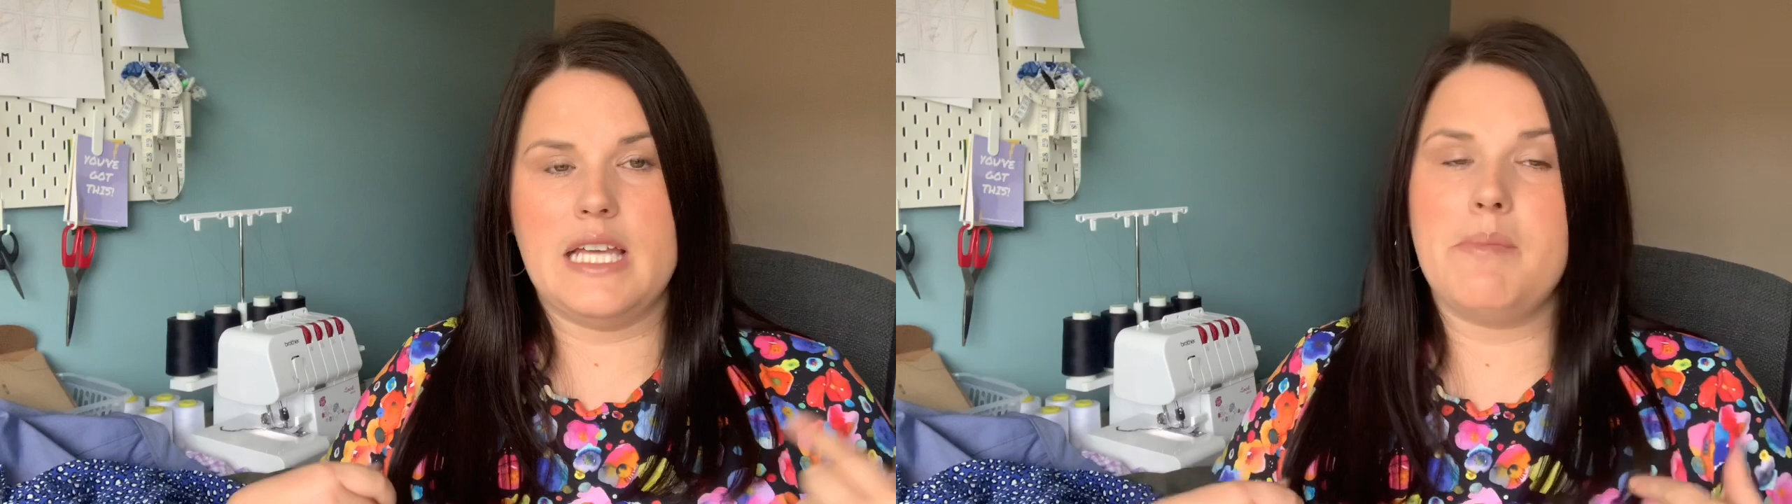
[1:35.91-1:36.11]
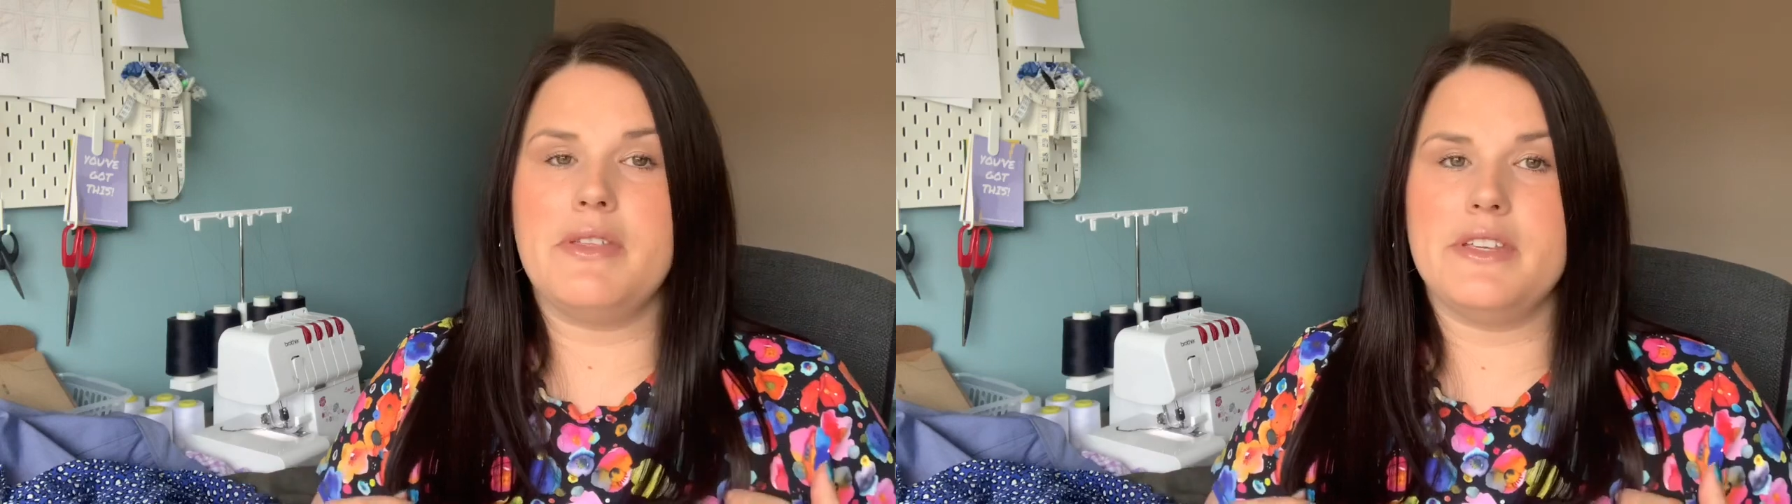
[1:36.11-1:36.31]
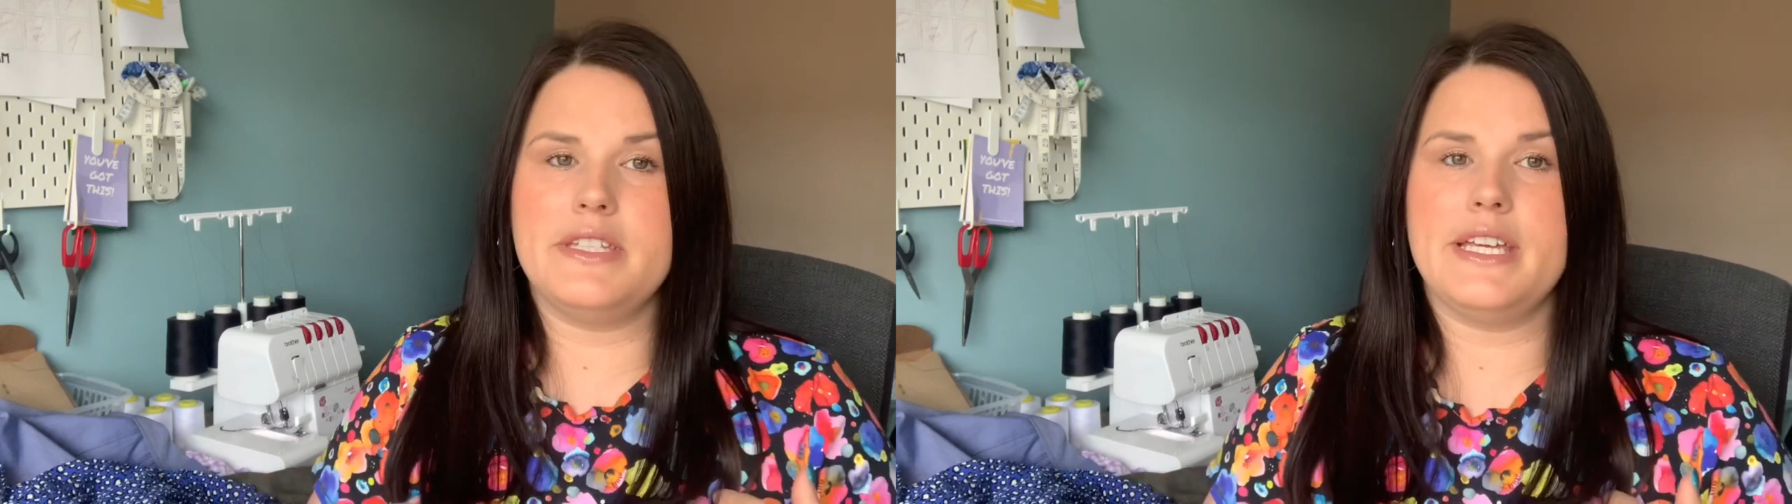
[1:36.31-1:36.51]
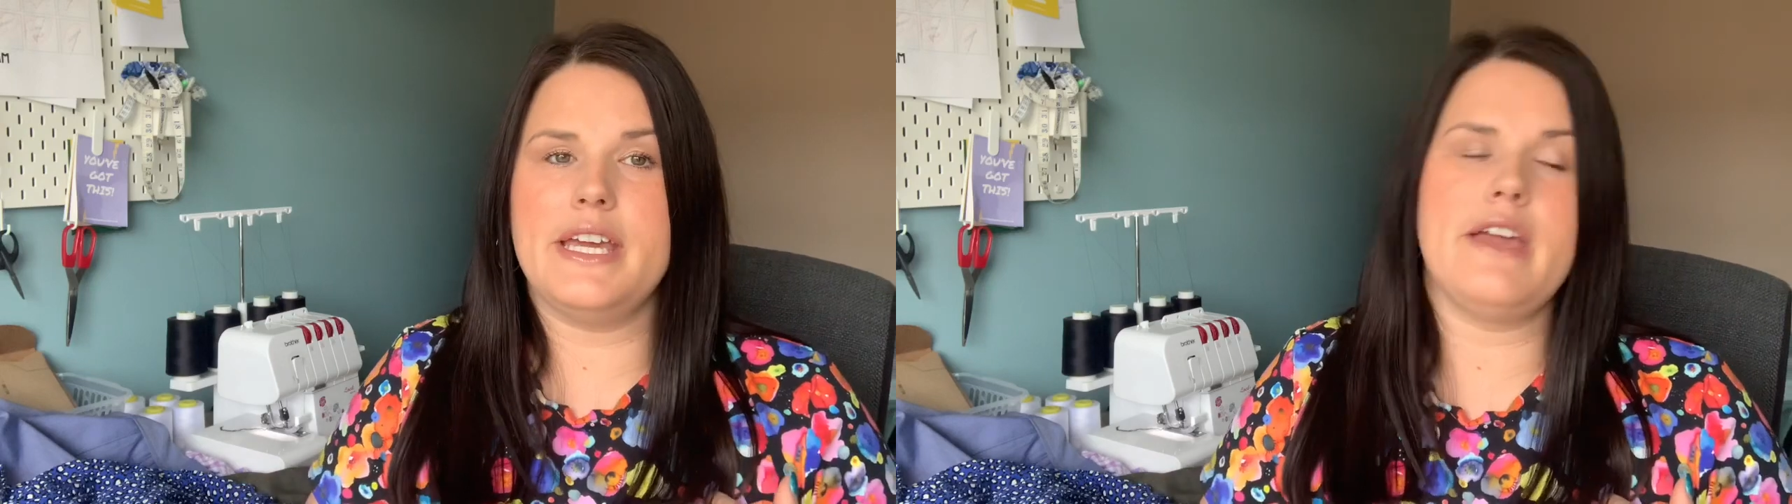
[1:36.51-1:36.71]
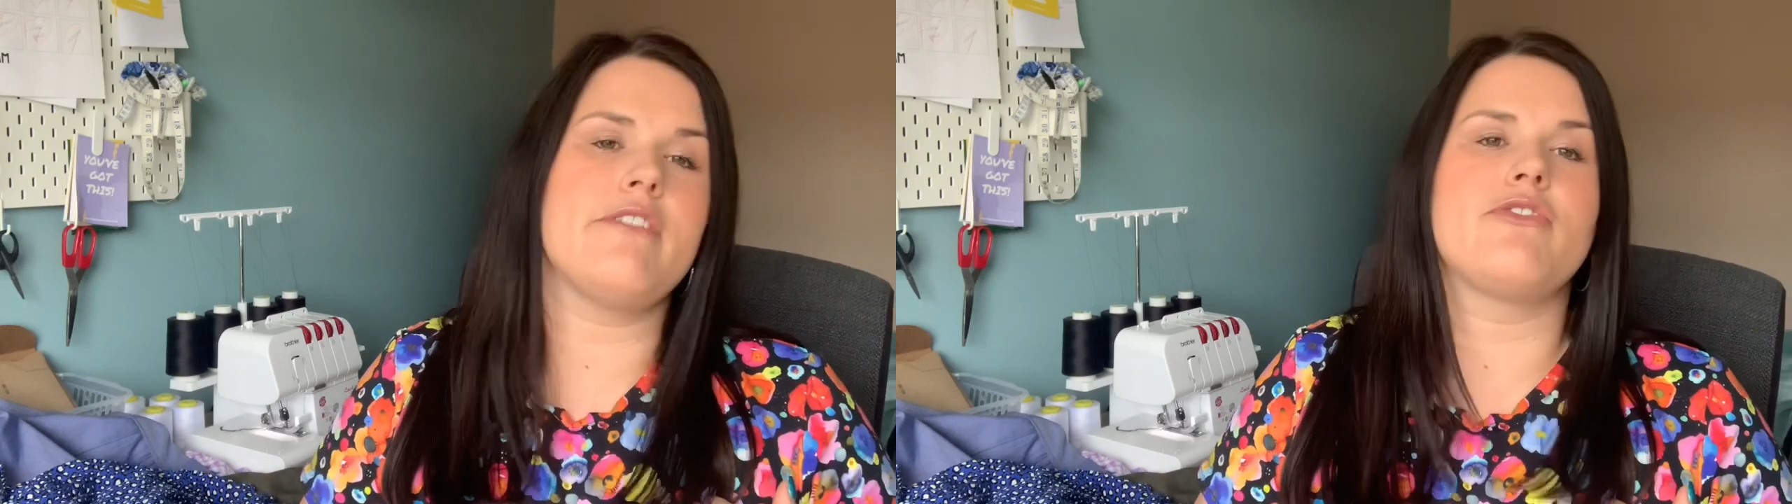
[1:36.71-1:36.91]
Tabitha
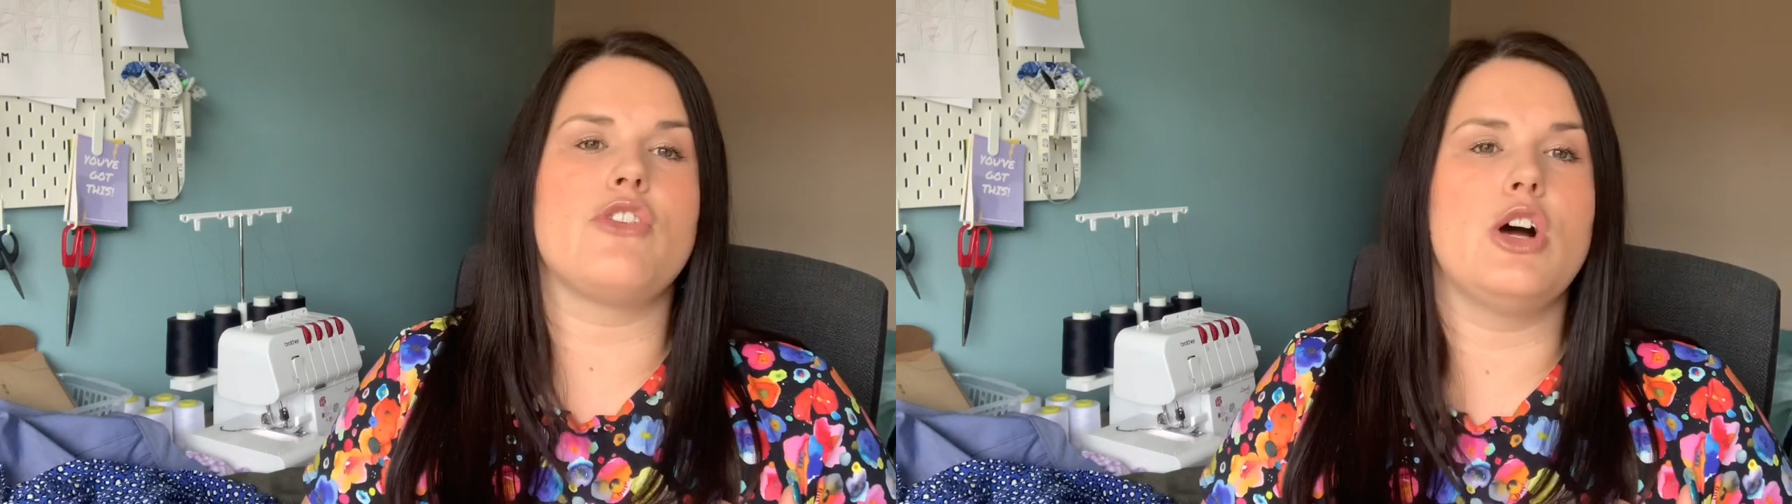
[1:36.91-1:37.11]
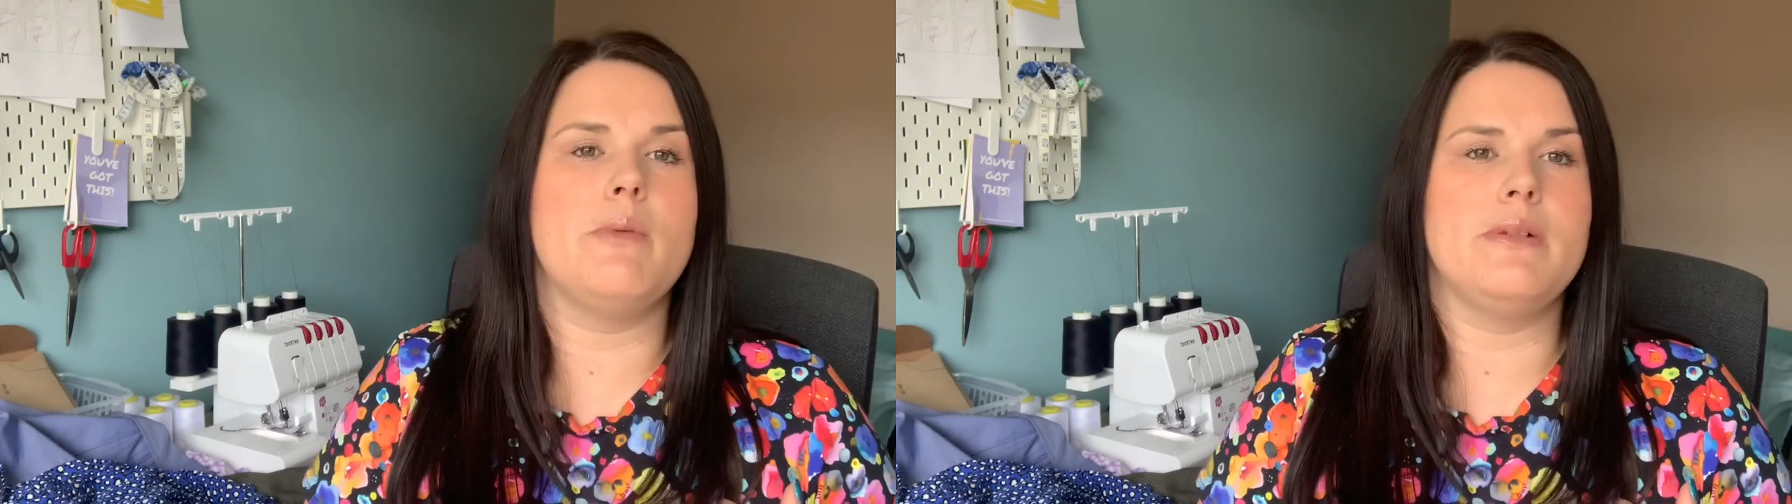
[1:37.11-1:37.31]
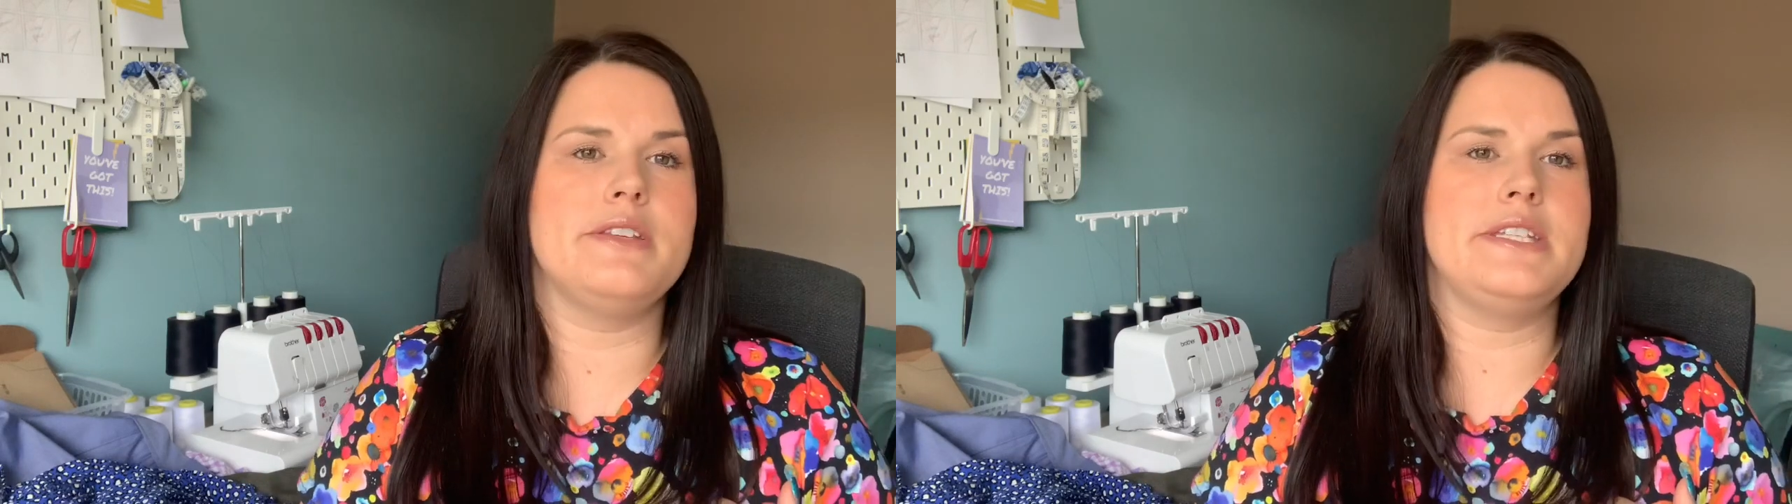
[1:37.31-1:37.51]
tee from